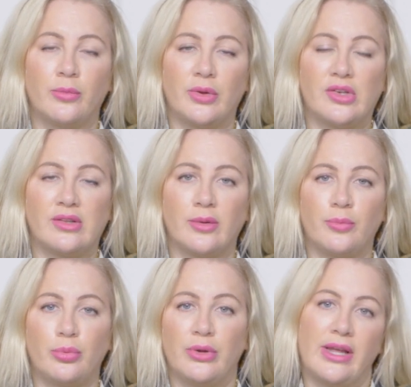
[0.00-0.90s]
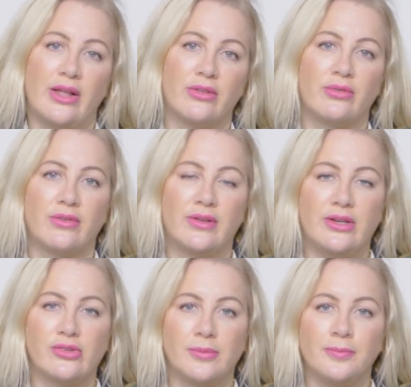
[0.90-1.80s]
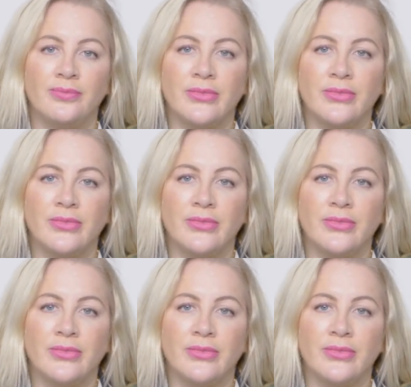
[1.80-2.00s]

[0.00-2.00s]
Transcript: which is a precancerous lesion.